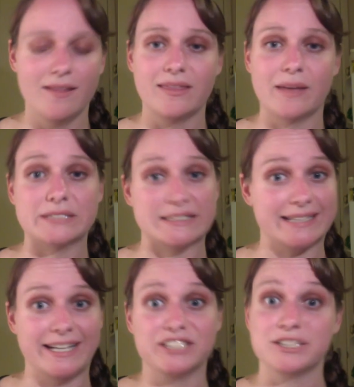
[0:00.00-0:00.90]
that was a
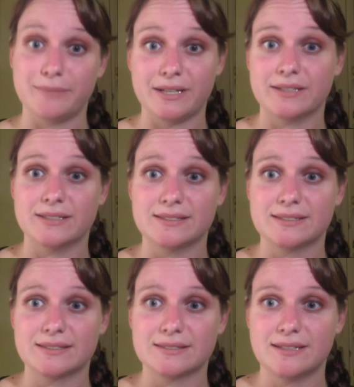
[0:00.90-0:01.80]
tangent
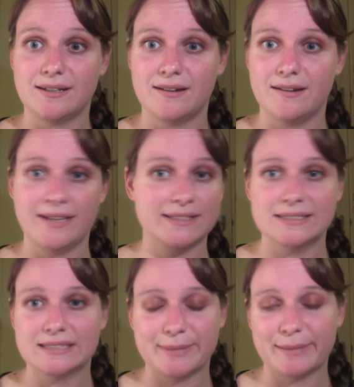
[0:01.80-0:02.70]
because I didn't
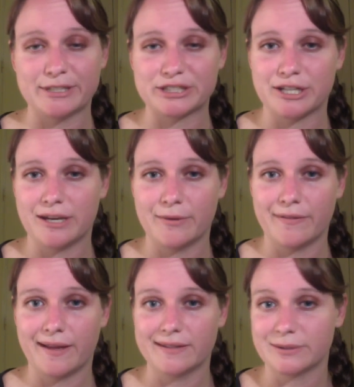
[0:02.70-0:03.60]
spend much time on
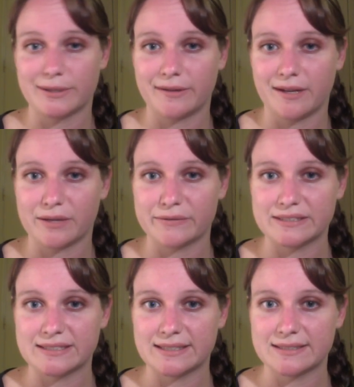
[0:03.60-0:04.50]
that, so I don't care if it's
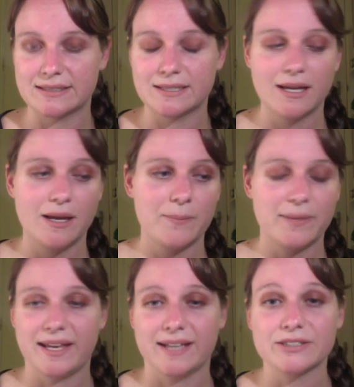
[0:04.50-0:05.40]
centered. But
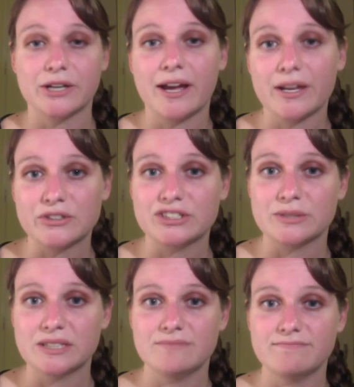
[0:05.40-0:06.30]
yeah, so I could do it.